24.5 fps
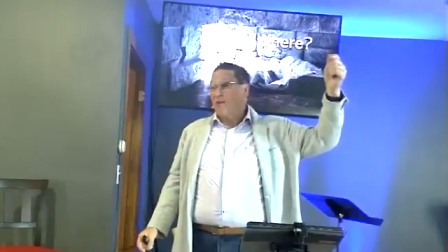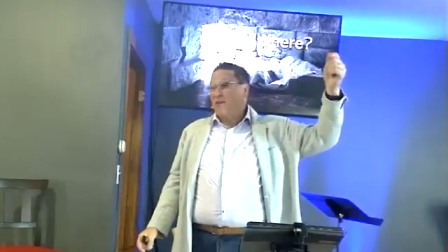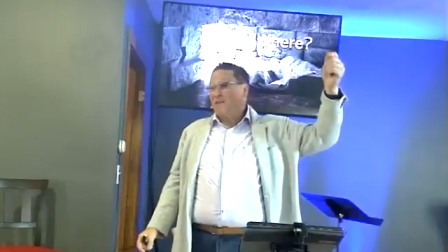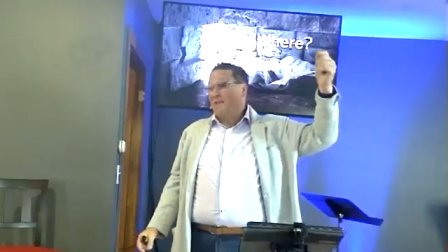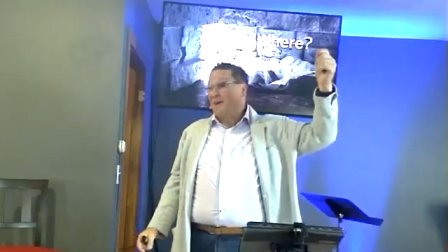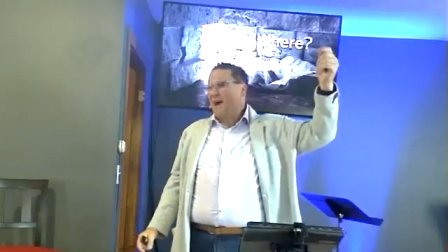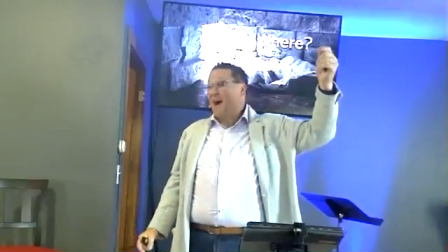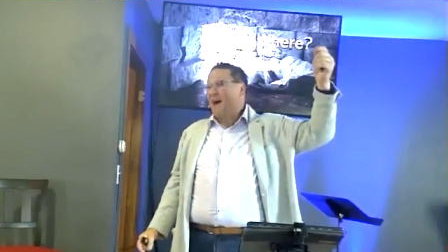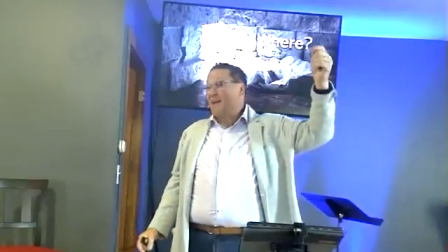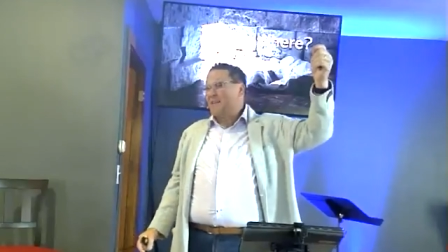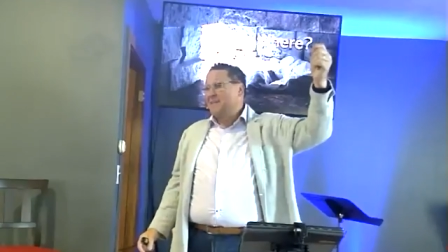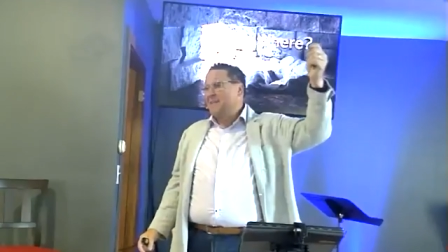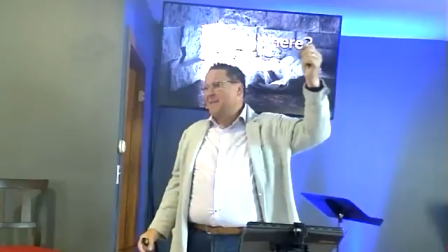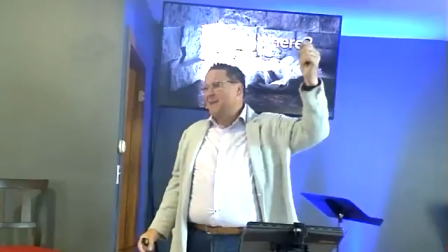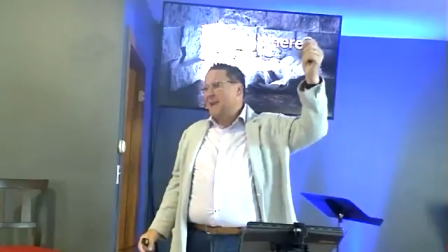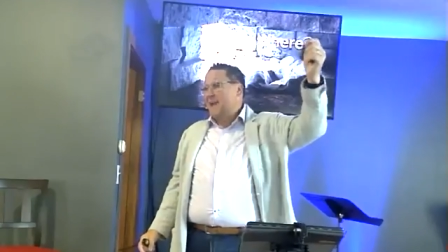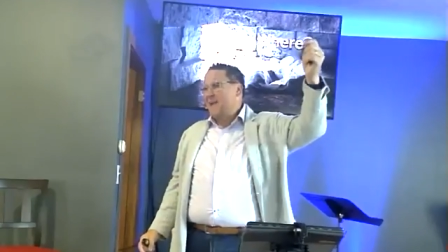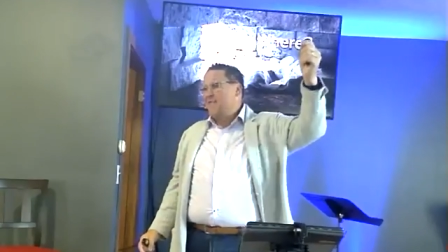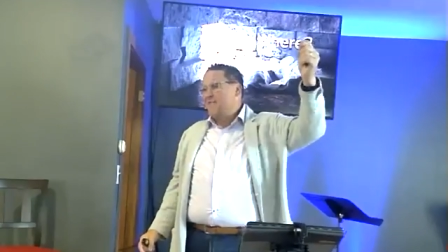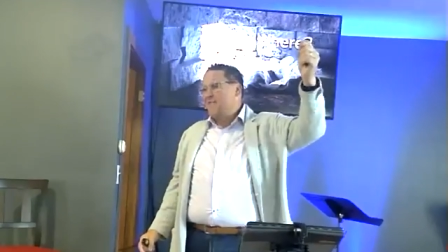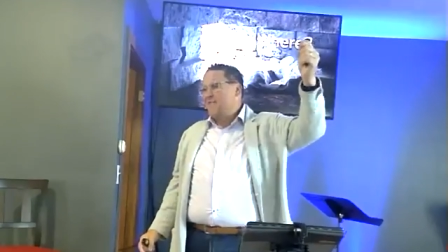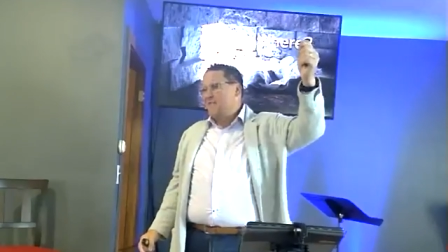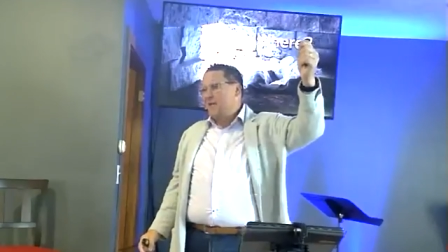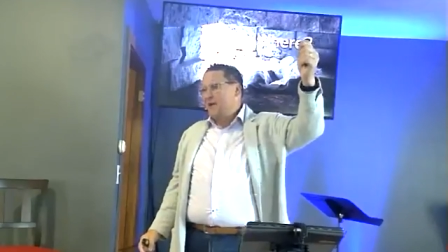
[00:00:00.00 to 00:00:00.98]
that God
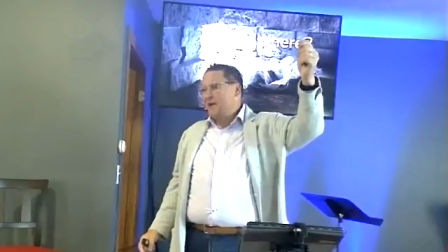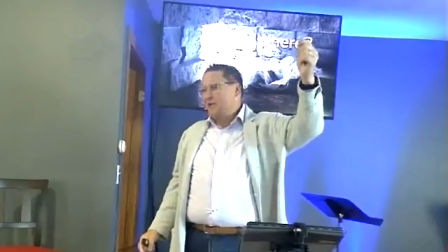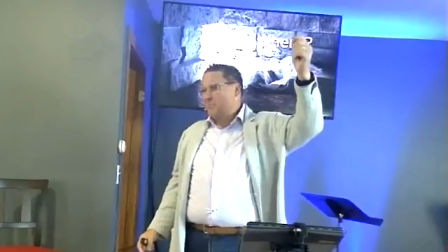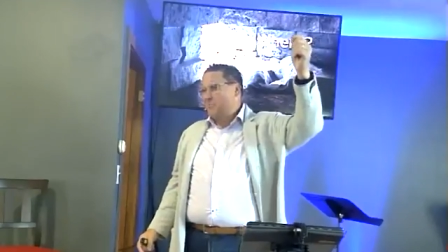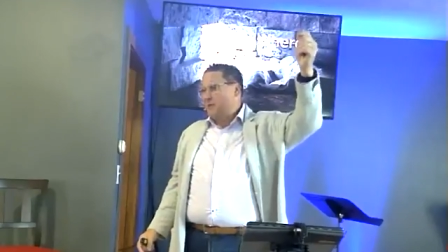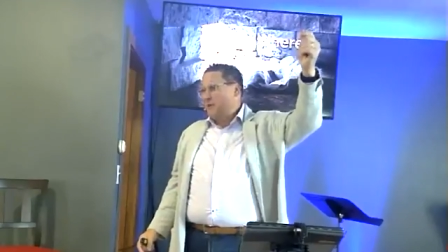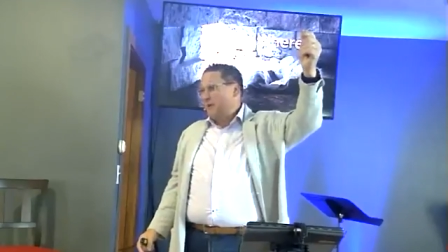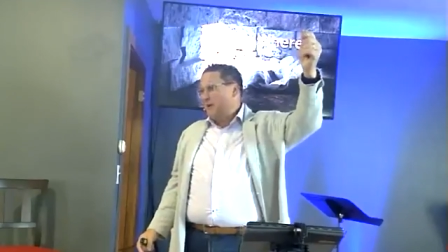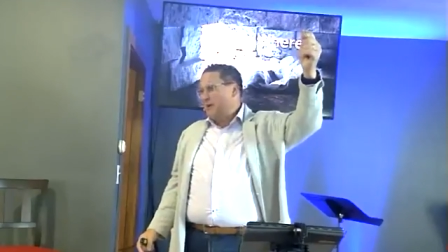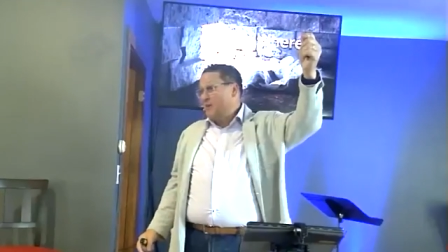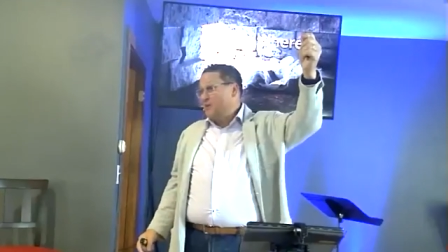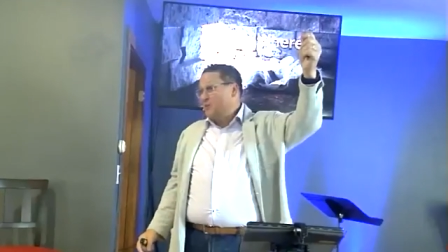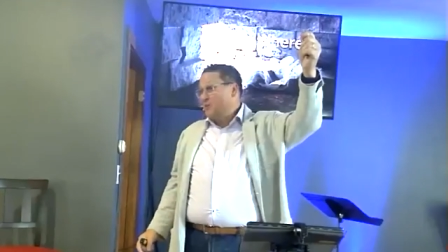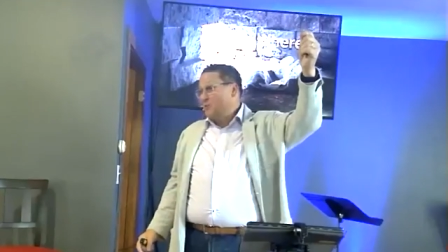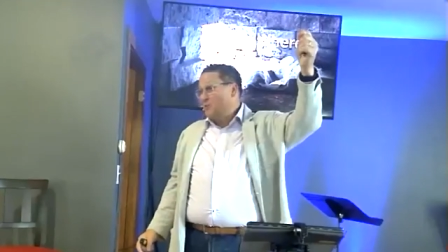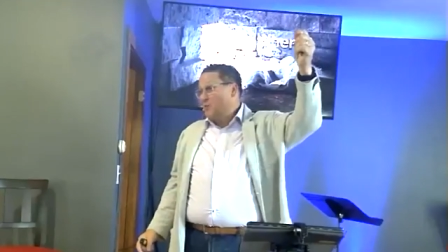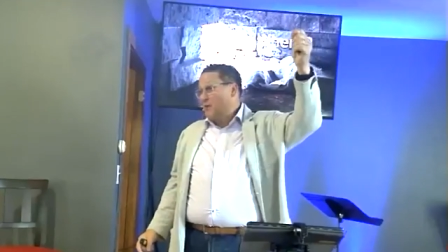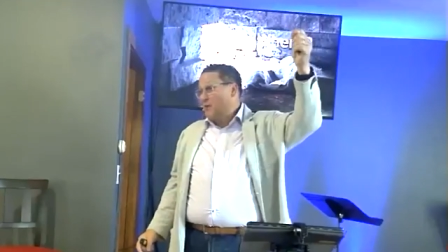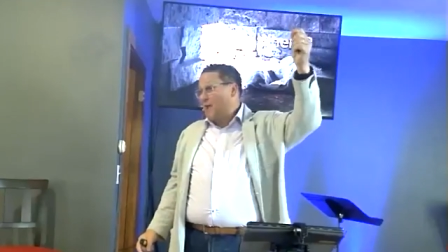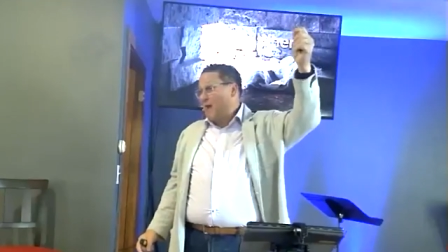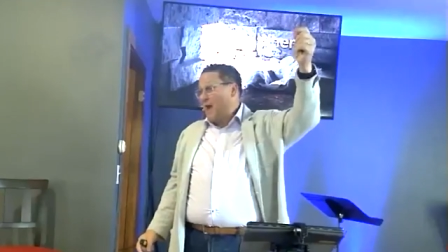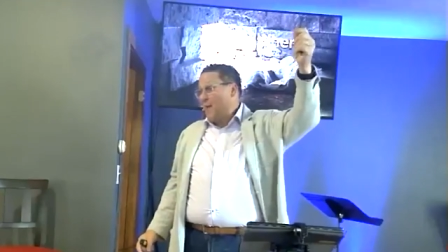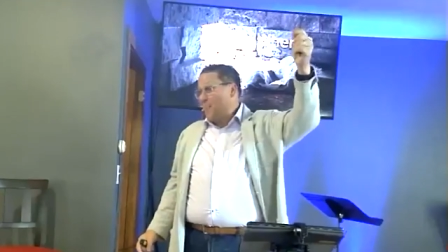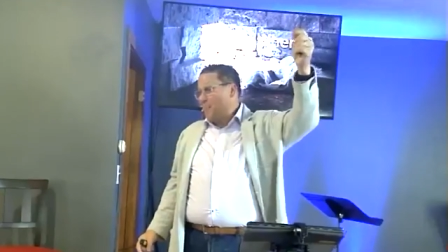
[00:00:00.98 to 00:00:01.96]
gave us because
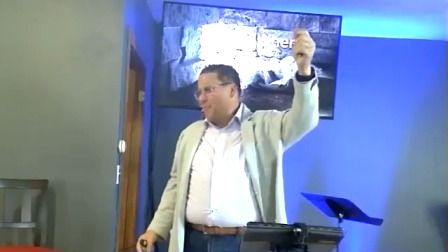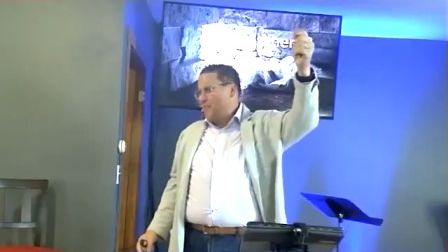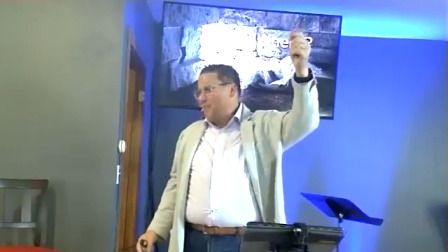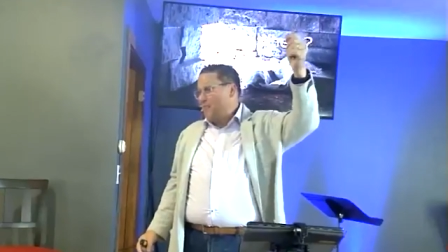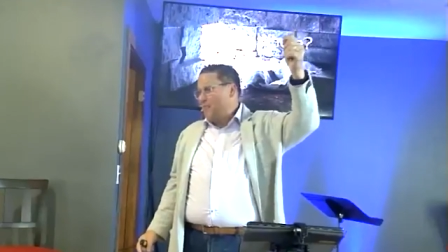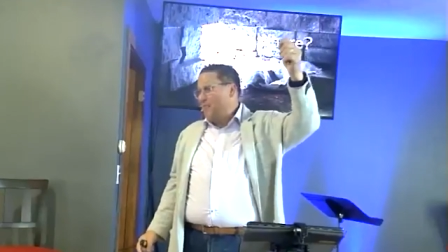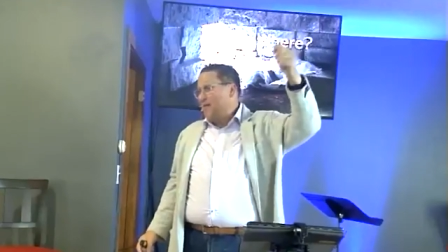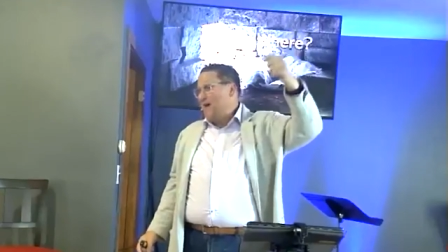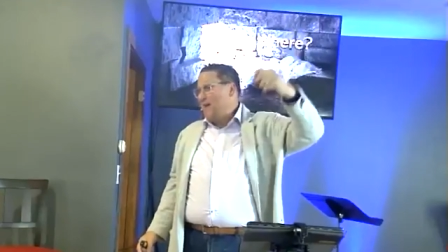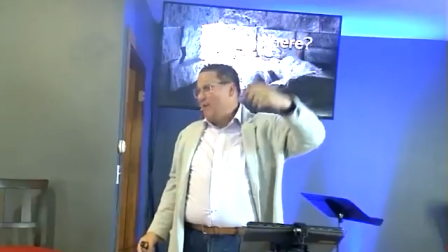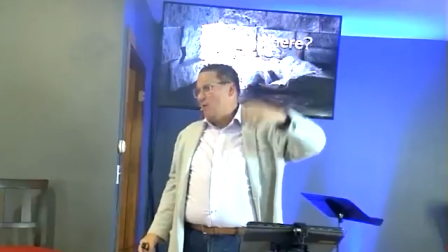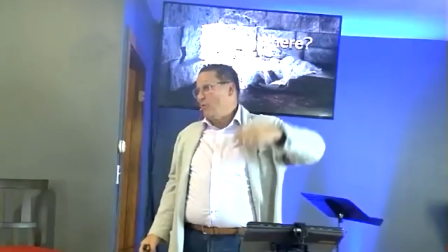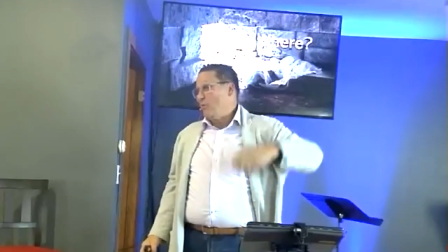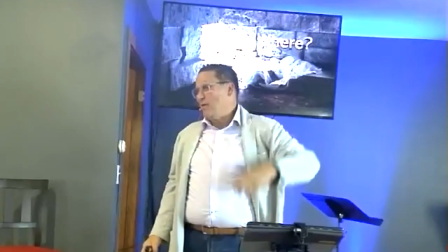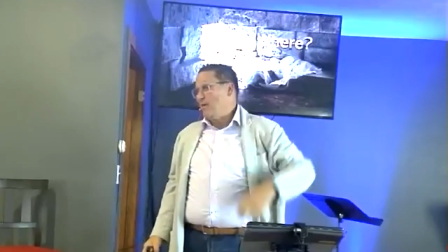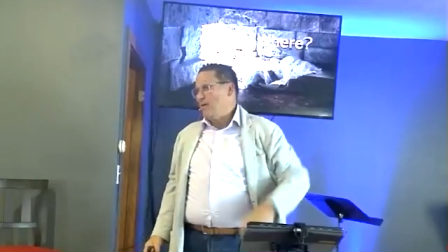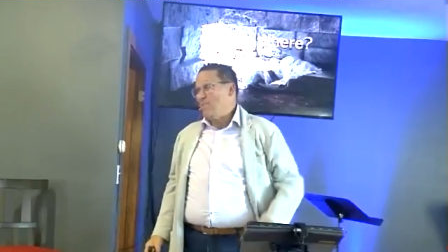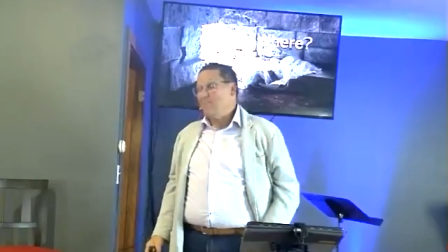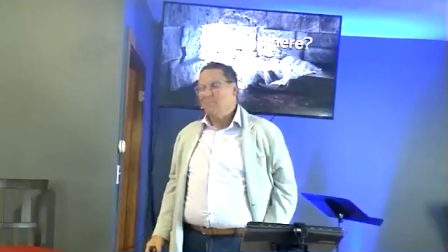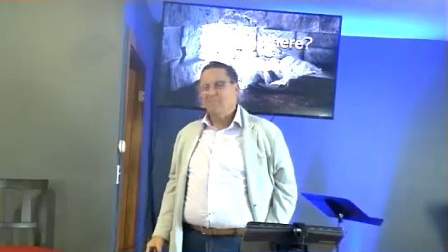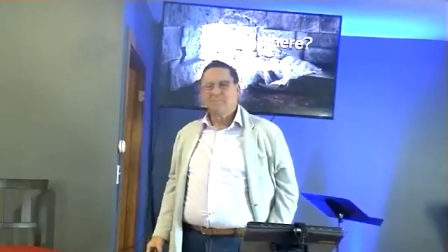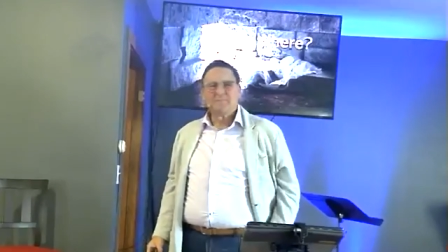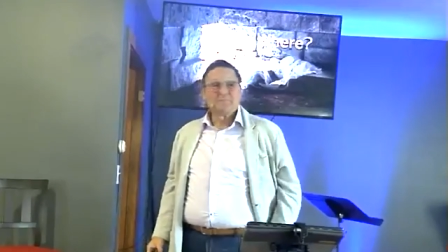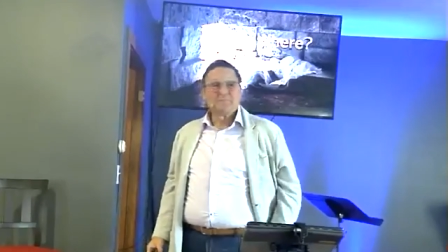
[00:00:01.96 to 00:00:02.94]
we happen to follow him.